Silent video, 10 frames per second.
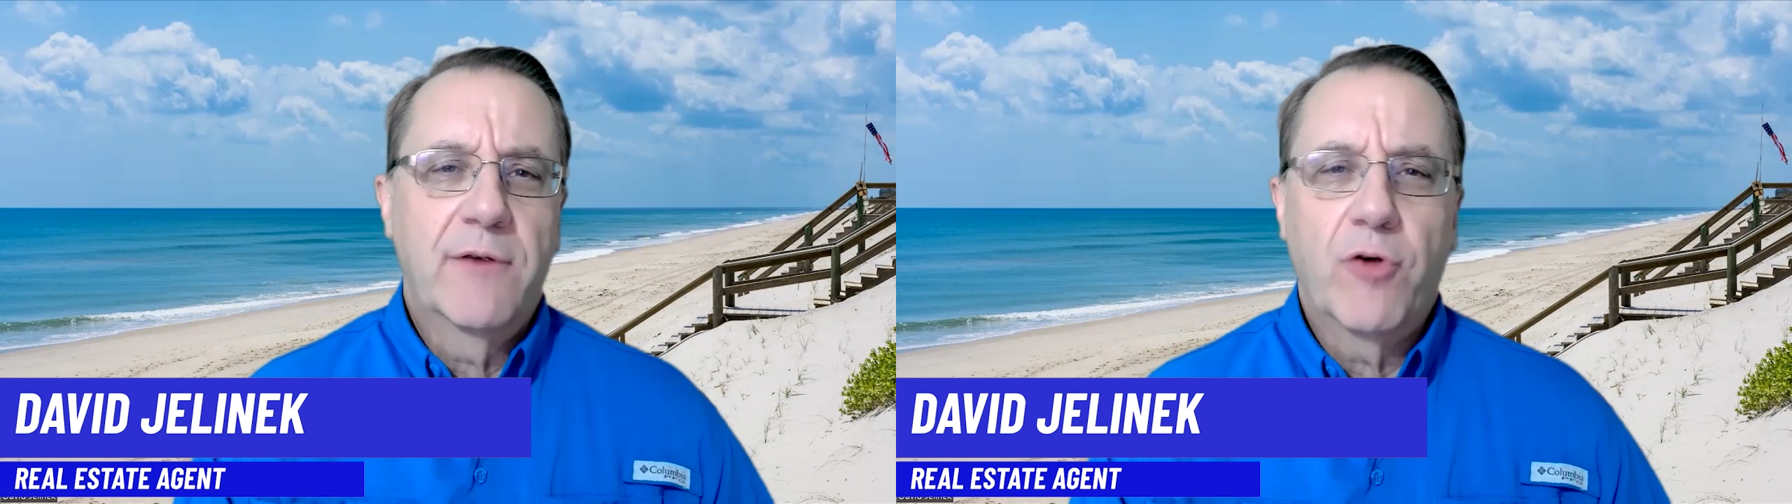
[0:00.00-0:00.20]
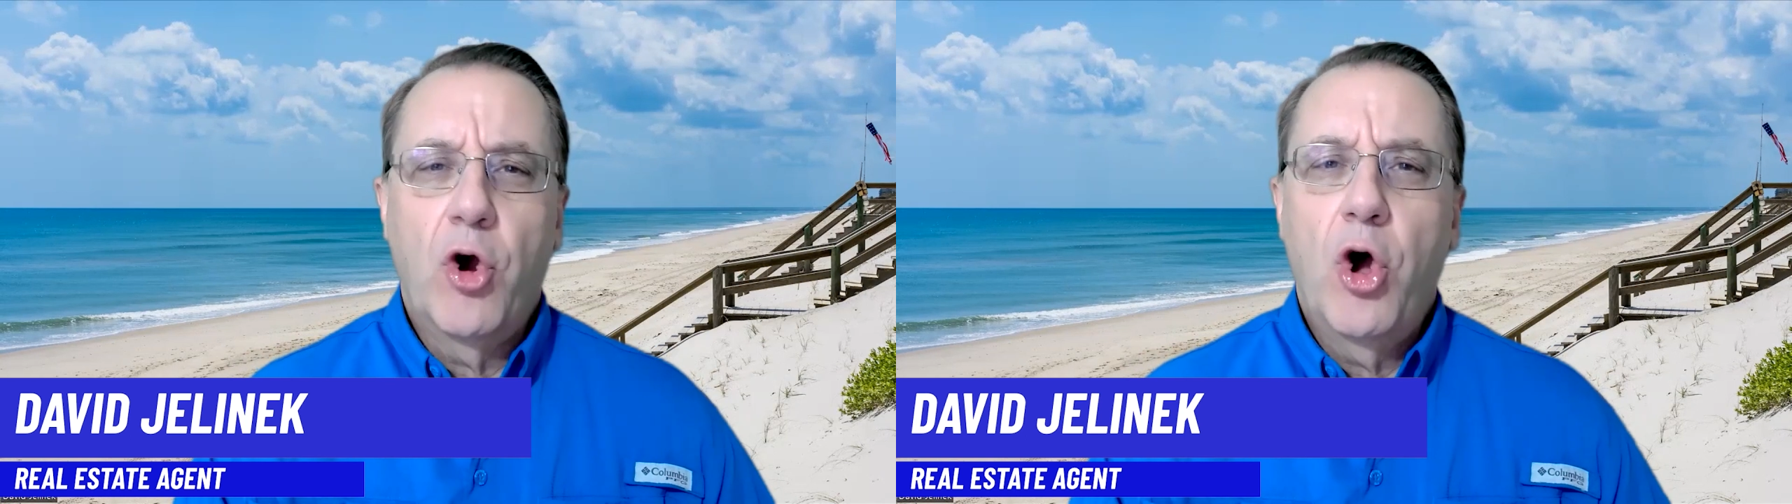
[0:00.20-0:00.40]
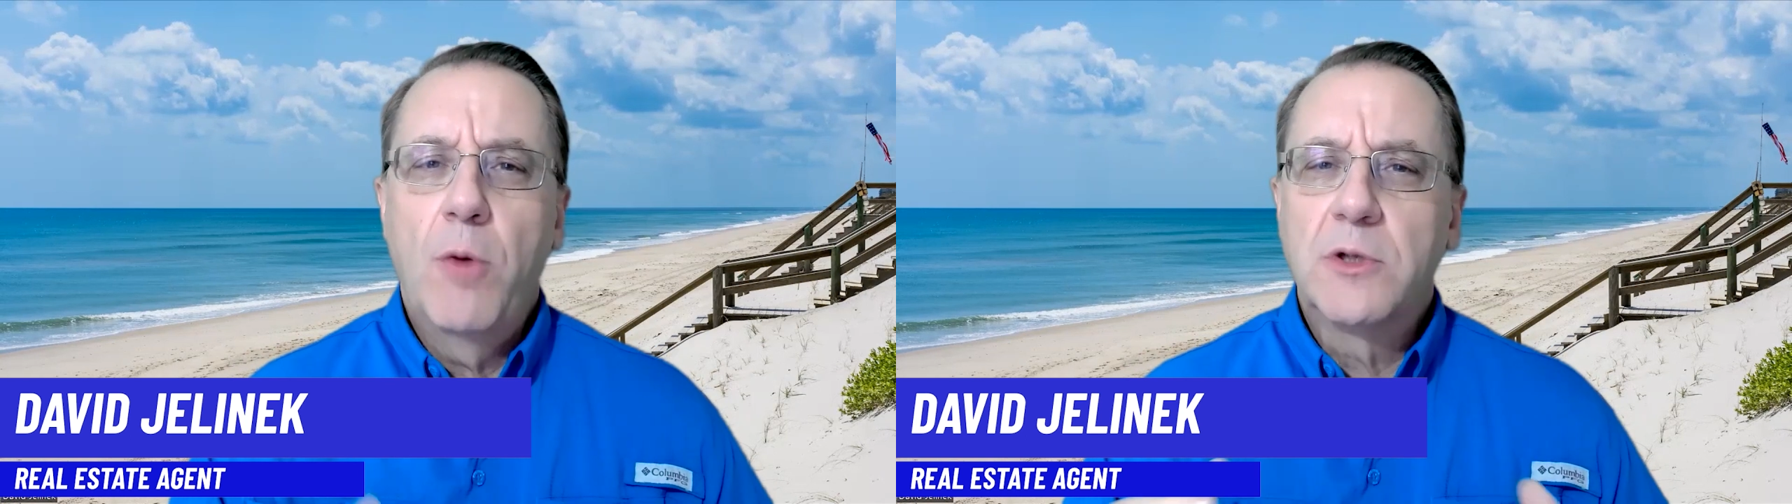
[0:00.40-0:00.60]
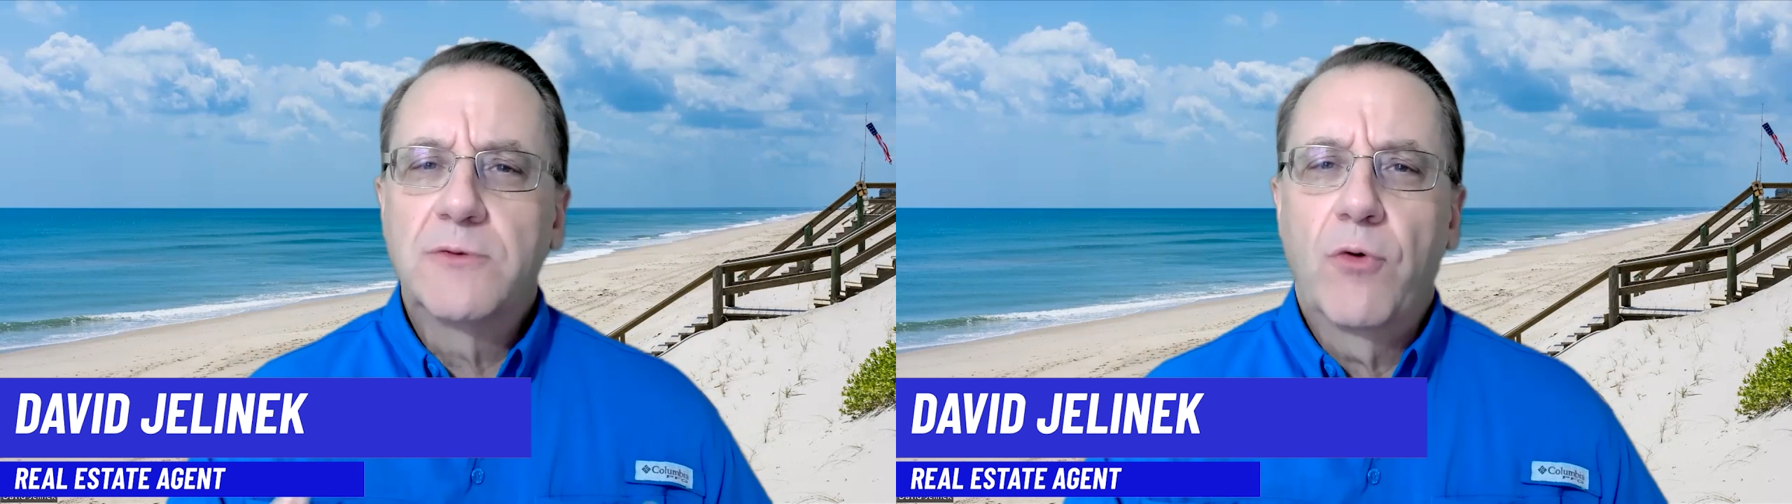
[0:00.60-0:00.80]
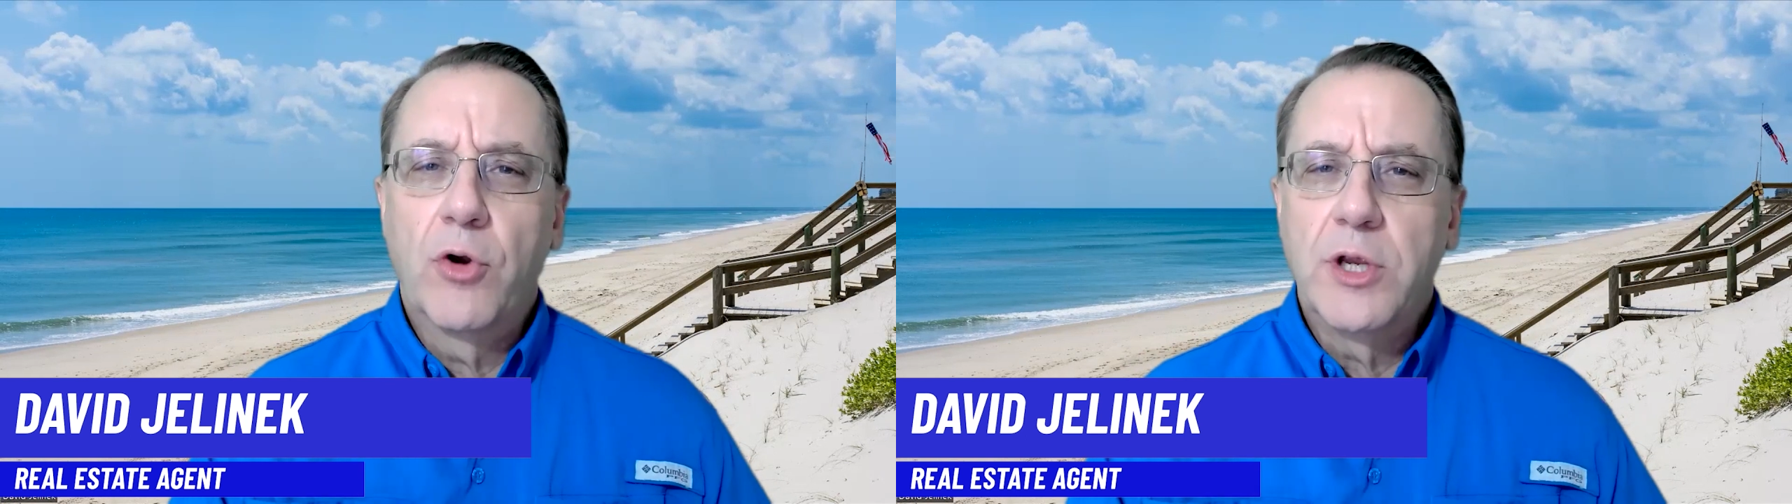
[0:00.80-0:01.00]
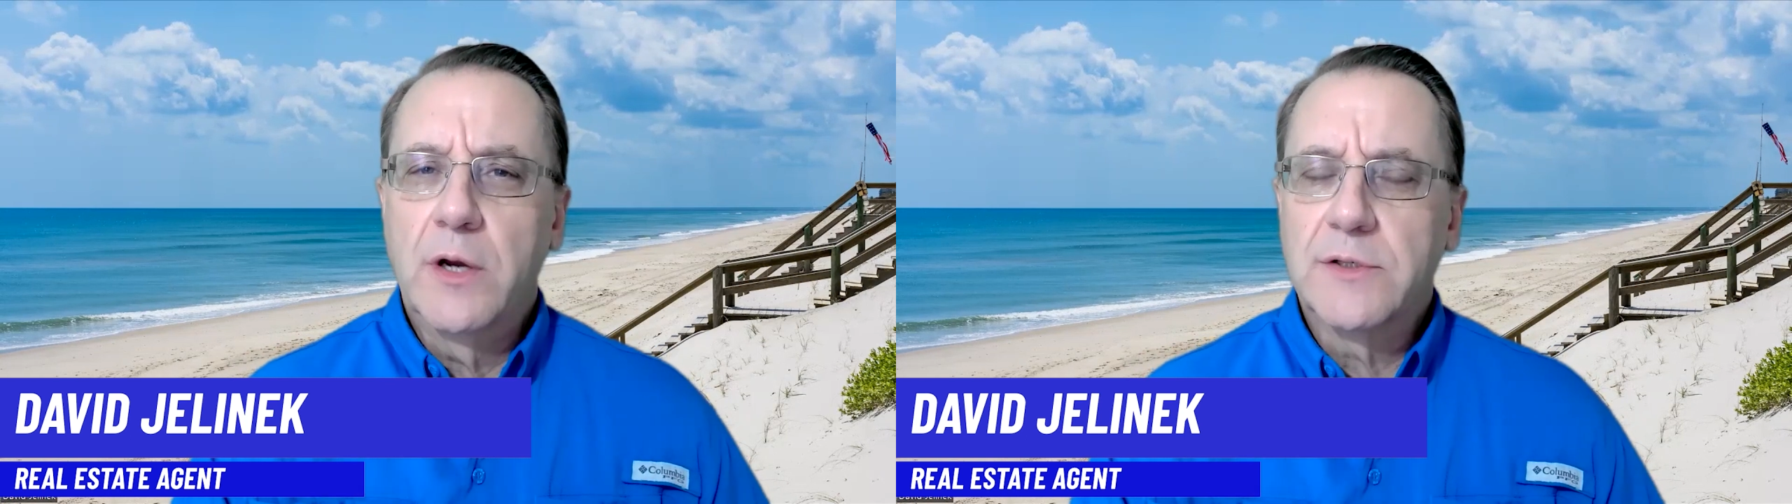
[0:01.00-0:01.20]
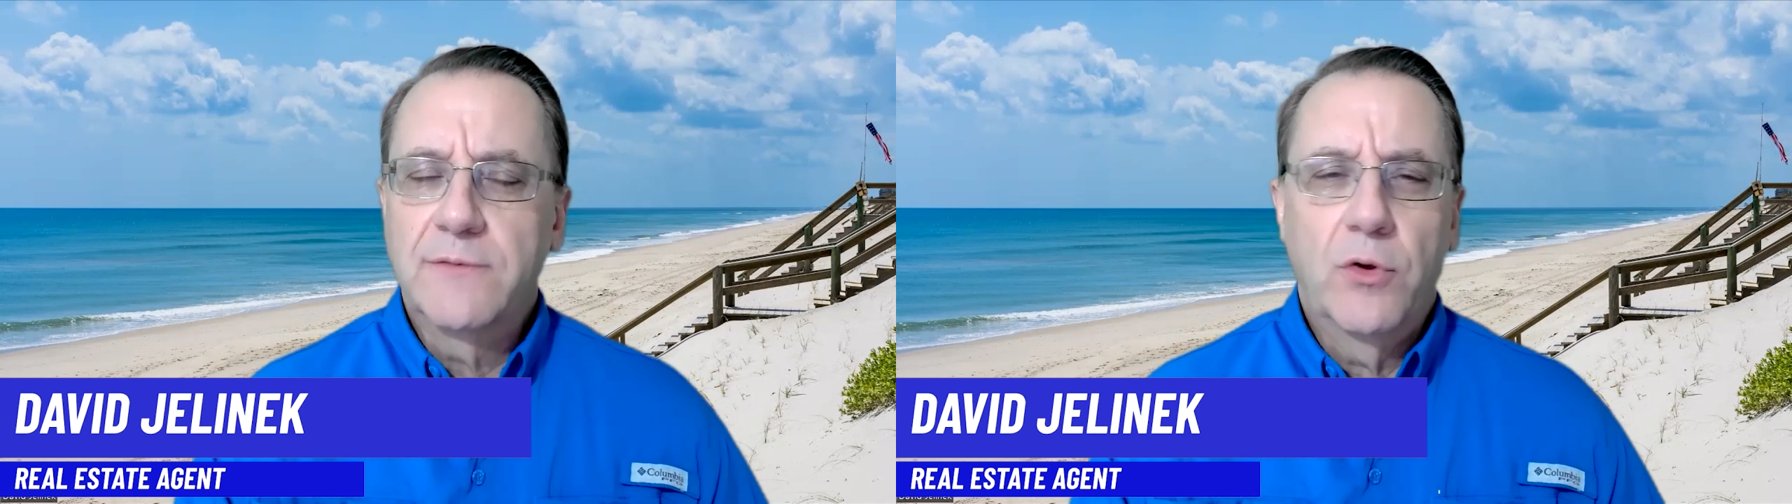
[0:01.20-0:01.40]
area for almost 40 years.